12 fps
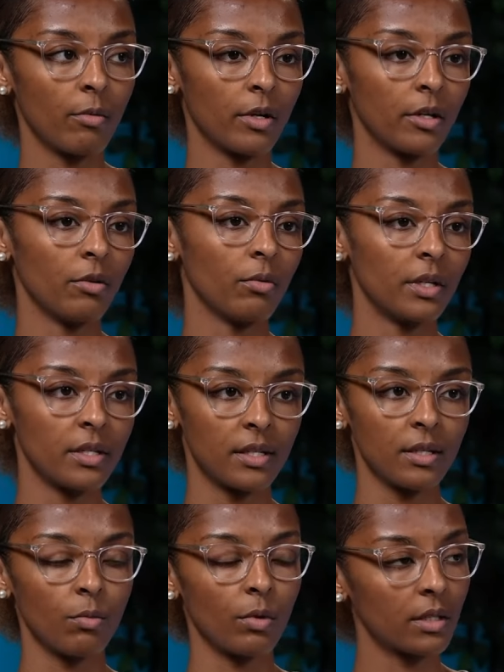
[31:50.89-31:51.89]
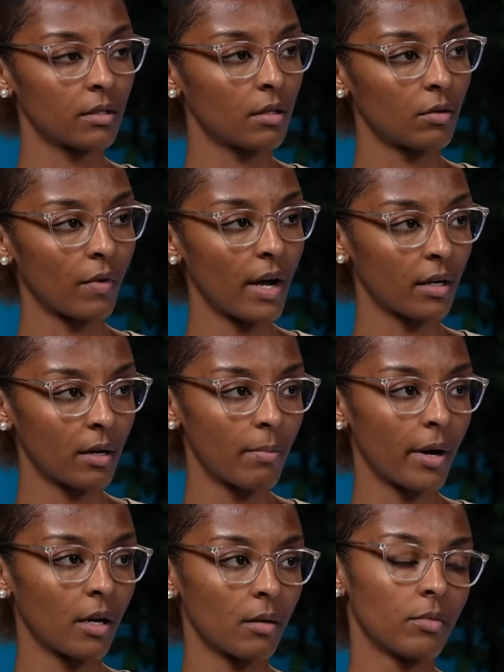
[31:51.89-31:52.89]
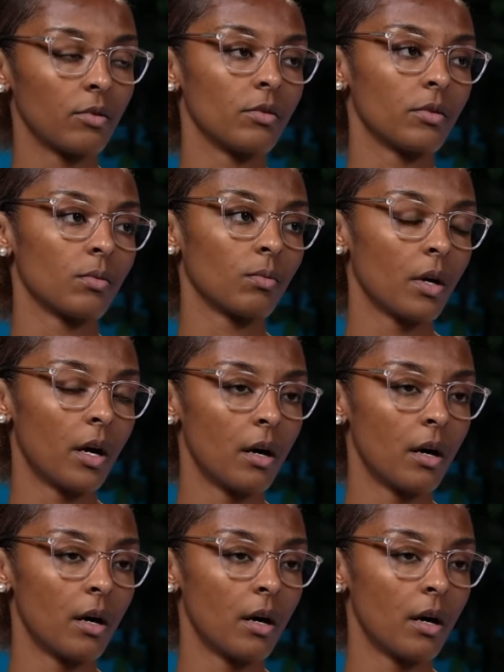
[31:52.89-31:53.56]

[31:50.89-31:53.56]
where you want to see what's the rent comparables,